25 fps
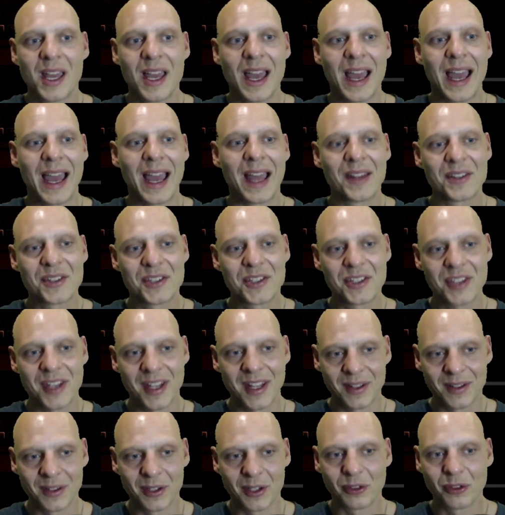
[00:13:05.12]
and
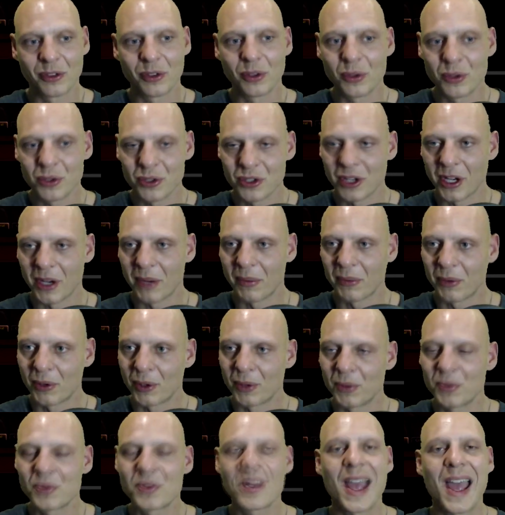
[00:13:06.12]
send the 2
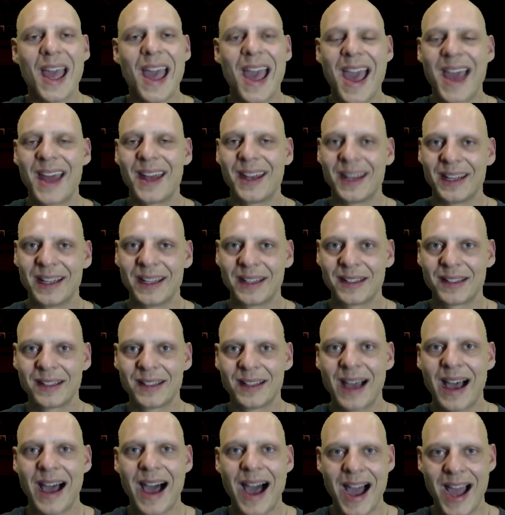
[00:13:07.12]
subgroups added
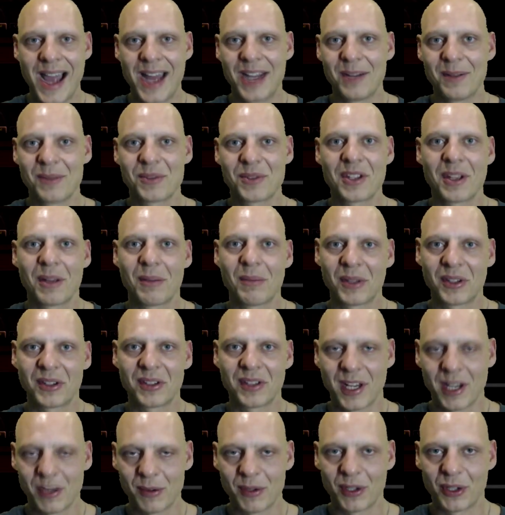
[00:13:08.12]
items and
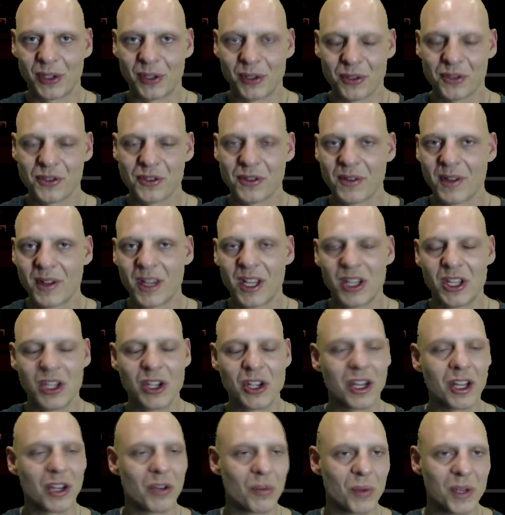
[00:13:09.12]
materials. You
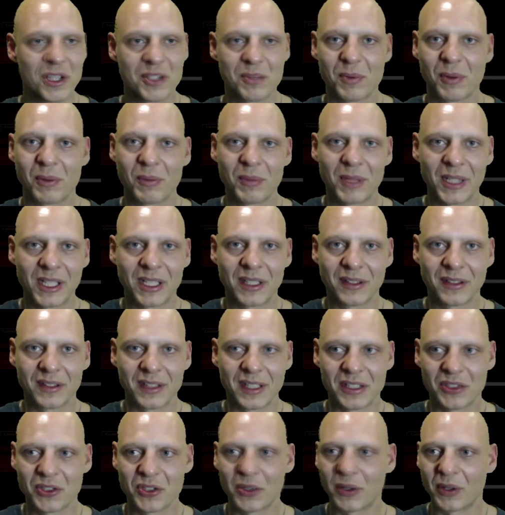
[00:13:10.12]
can whisper me on
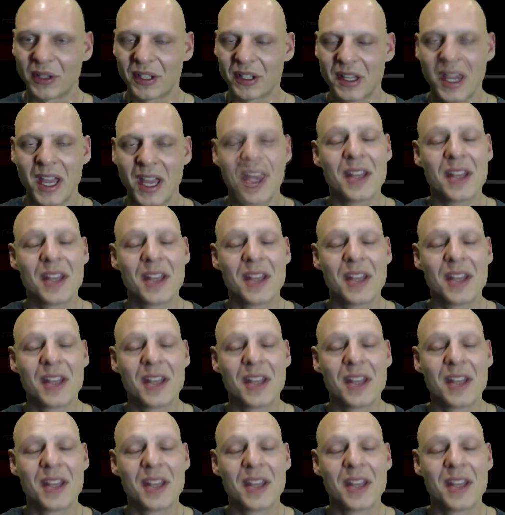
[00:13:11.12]
Discord.